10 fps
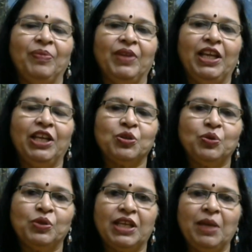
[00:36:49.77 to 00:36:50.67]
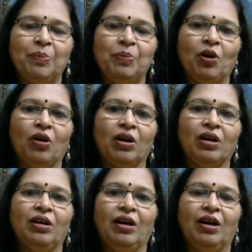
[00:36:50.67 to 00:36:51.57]
it could keep your
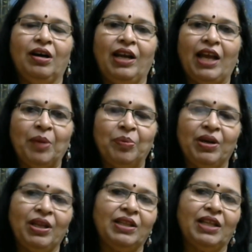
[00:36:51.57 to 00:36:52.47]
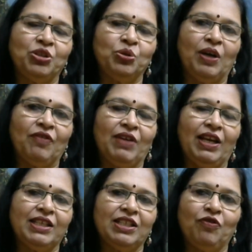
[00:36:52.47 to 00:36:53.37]
library that you have collected